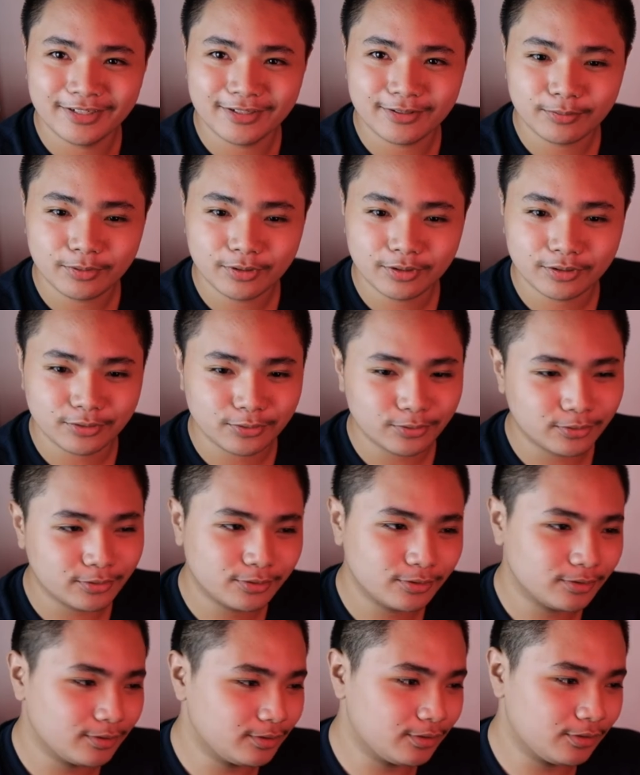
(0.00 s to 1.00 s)
Come on,
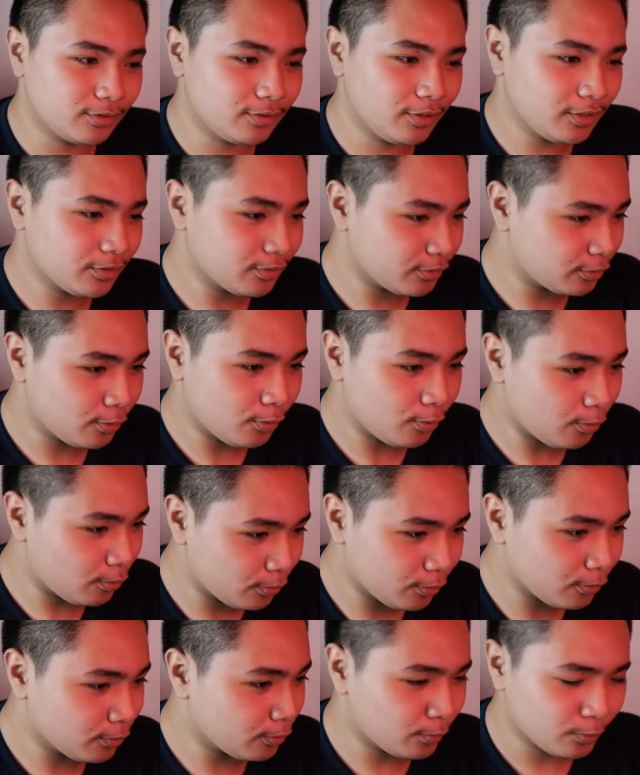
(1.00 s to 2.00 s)
you
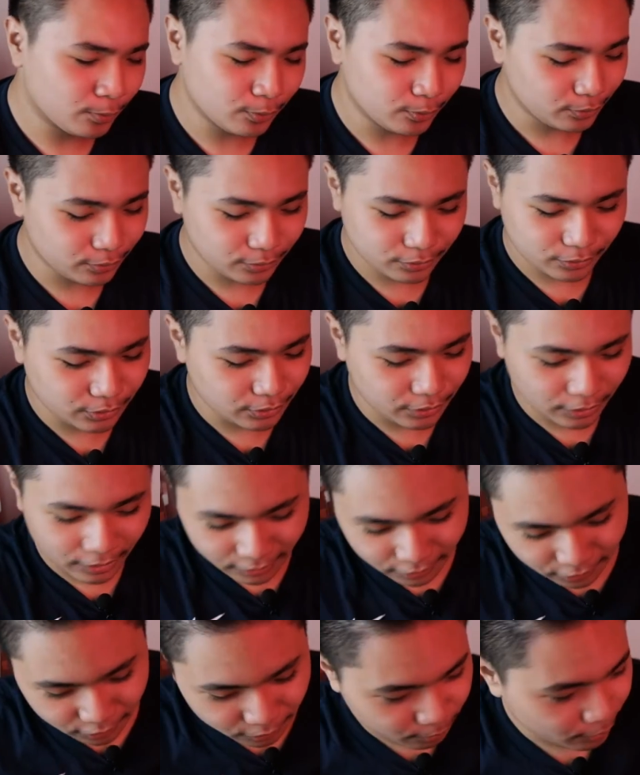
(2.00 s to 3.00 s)
deathcore or
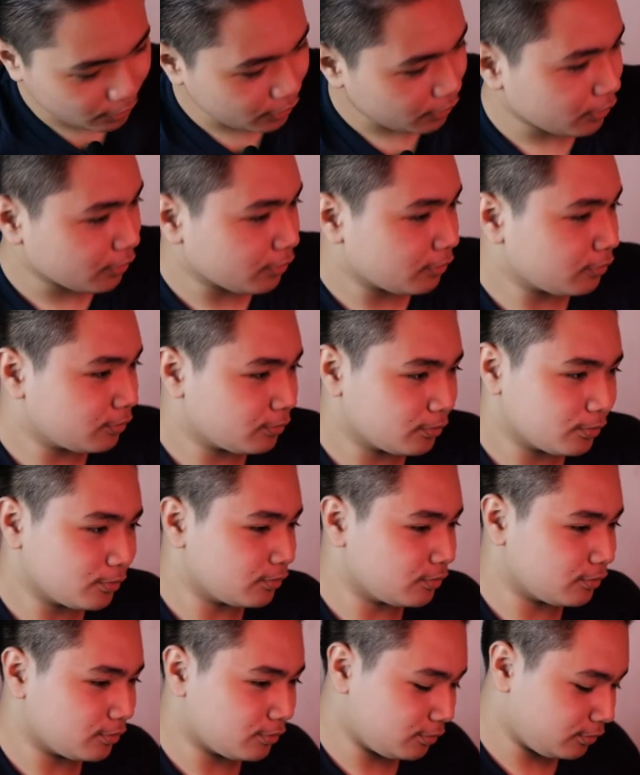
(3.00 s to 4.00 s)
death metal
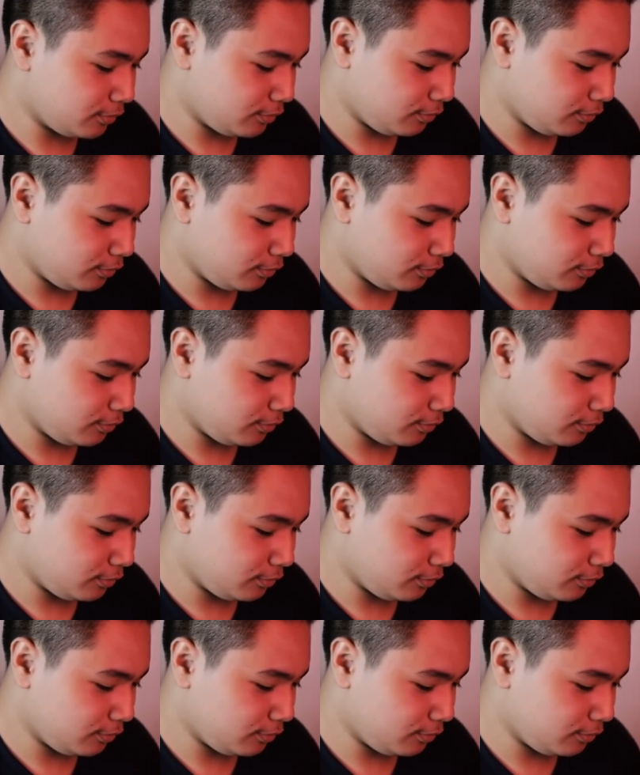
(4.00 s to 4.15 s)
or